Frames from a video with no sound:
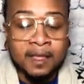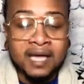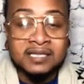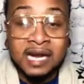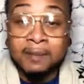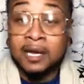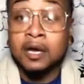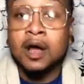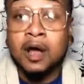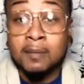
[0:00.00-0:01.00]
I said I'm going to
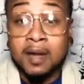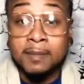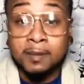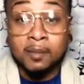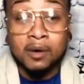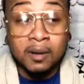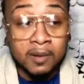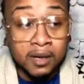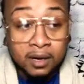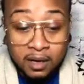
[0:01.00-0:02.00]
call mommy more. I'm
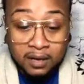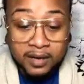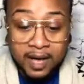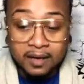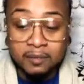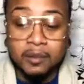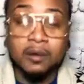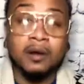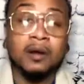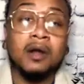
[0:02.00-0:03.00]
going to call daddy
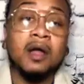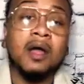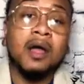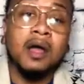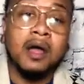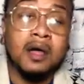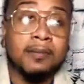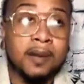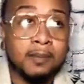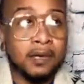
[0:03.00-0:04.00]
more.
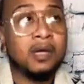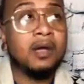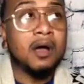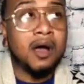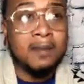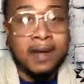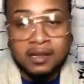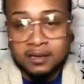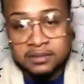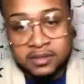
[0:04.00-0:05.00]
I'm going to call my
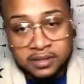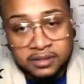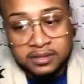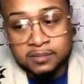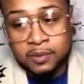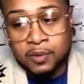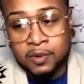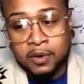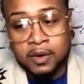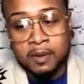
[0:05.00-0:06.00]
little sisters
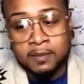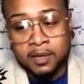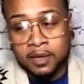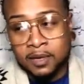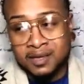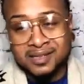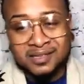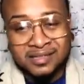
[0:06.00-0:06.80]
more. I'm gonna